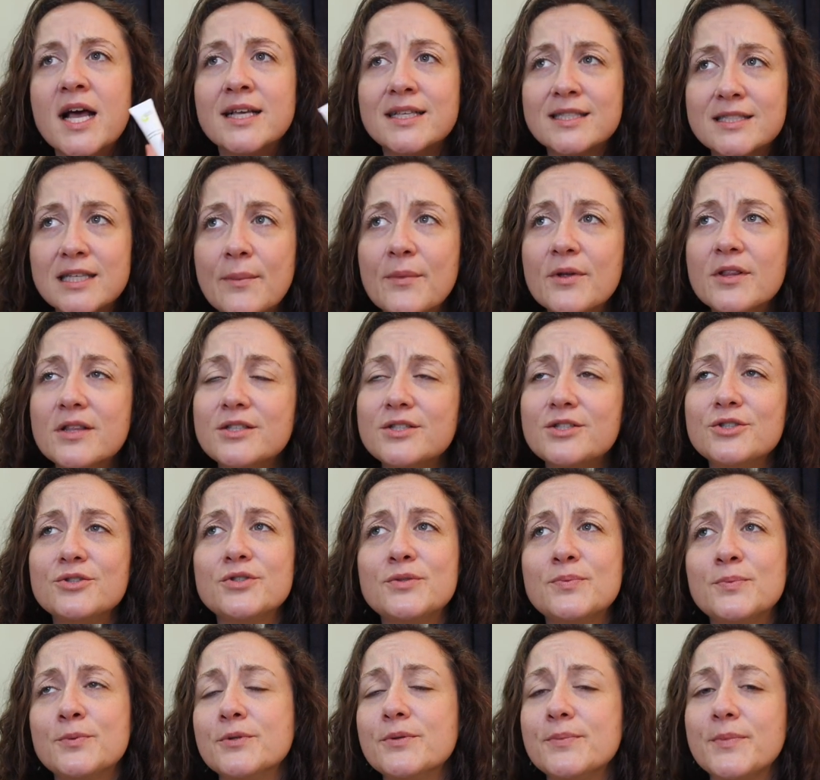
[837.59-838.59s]
Some of the
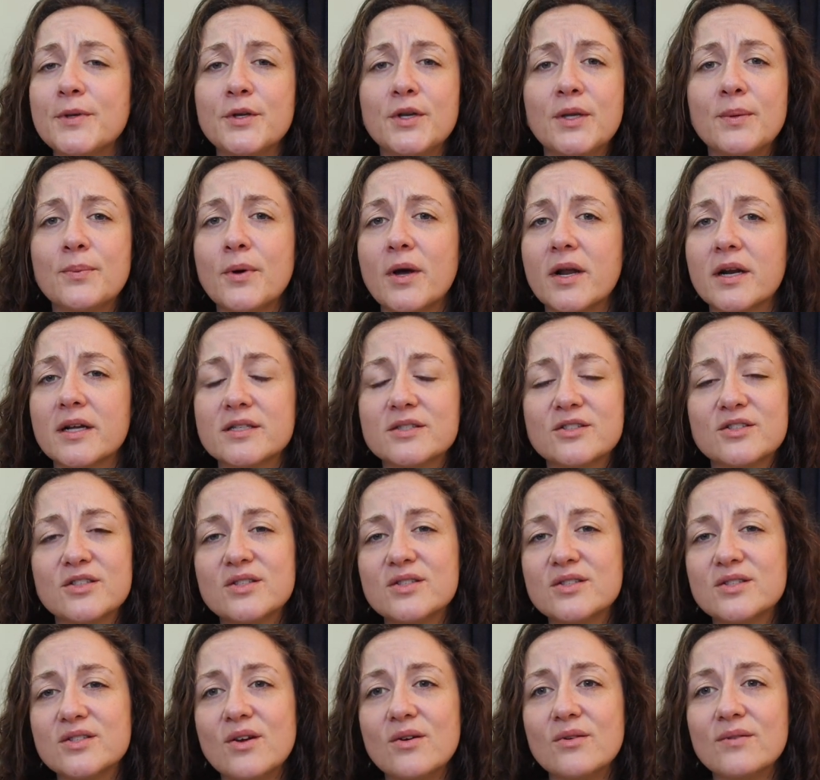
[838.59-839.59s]
Juice Beauty products
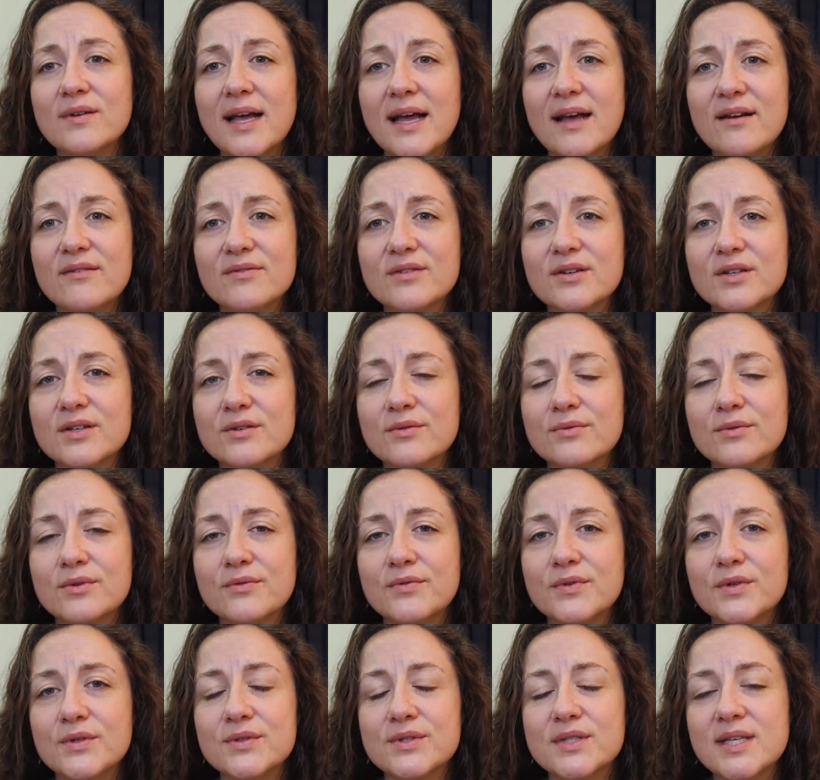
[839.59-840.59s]
just don't have good
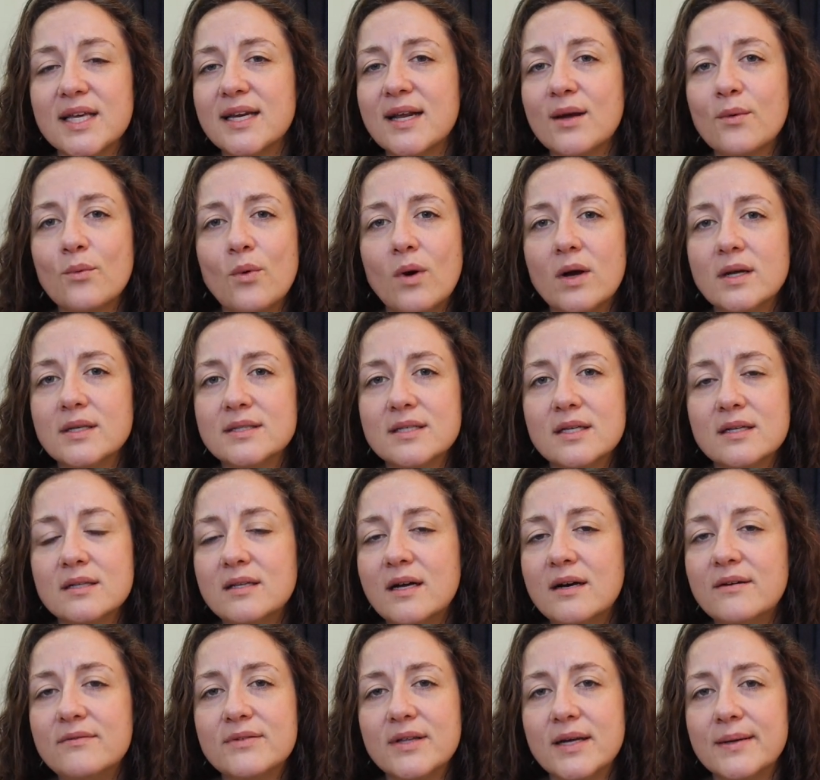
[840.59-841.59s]
reviews and I want to
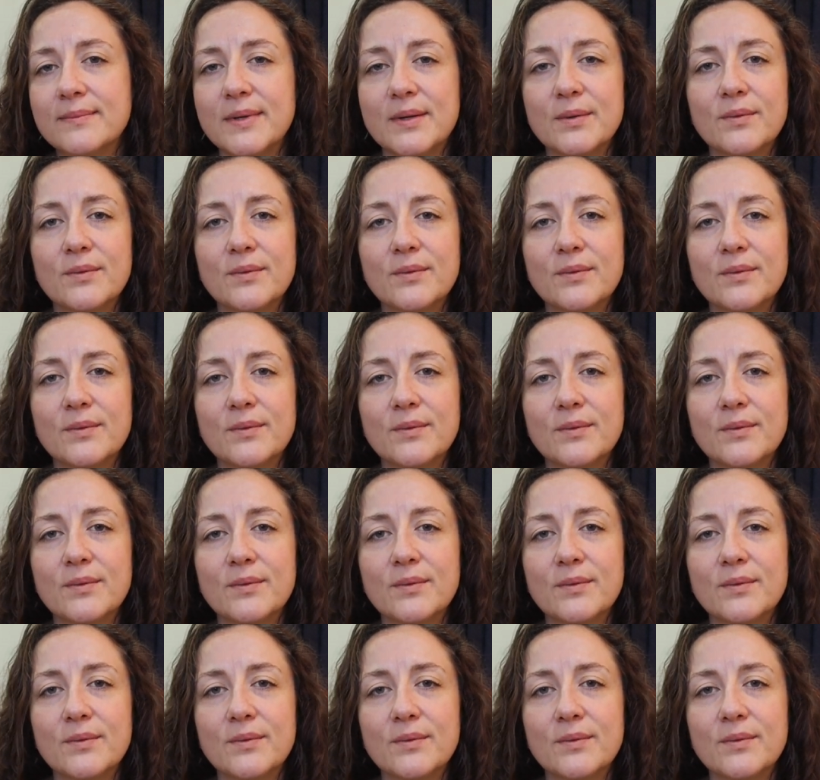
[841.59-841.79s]
love them.